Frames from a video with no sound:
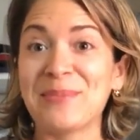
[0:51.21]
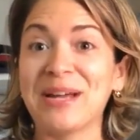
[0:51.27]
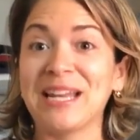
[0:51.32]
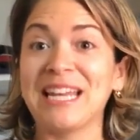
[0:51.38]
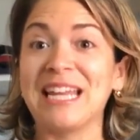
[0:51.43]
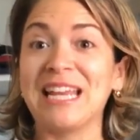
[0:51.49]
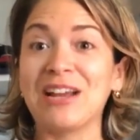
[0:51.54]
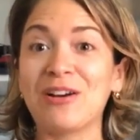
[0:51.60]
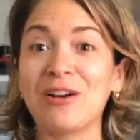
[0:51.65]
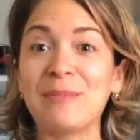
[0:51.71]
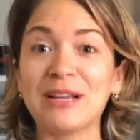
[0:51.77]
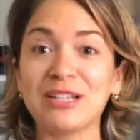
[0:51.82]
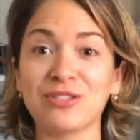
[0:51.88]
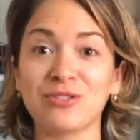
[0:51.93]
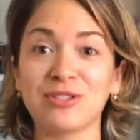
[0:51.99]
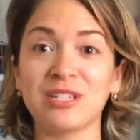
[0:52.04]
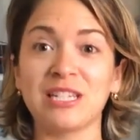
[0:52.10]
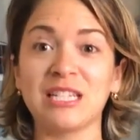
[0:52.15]
but here in
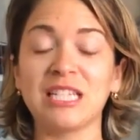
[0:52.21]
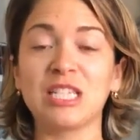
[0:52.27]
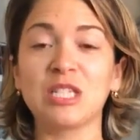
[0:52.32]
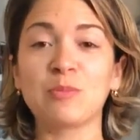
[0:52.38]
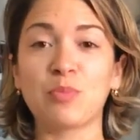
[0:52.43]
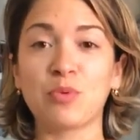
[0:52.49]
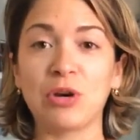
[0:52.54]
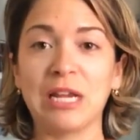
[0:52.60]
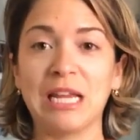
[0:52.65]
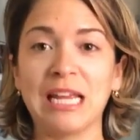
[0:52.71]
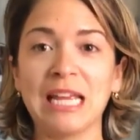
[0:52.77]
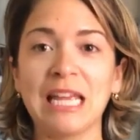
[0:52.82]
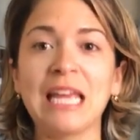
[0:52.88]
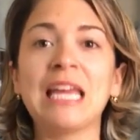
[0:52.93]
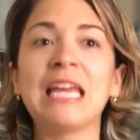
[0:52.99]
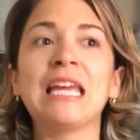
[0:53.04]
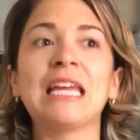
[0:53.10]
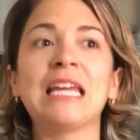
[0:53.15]
Mexico City,
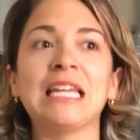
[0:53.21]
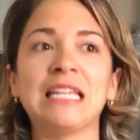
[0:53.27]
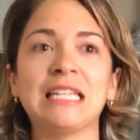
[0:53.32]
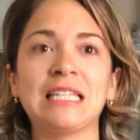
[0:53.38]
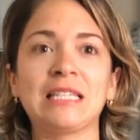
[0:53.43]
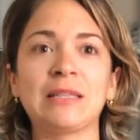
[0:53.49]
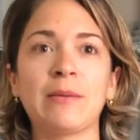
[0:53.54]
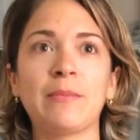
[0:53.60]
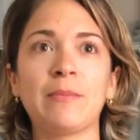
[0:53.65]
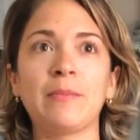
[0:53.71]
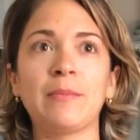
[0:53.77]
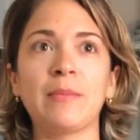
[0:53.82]
spring is,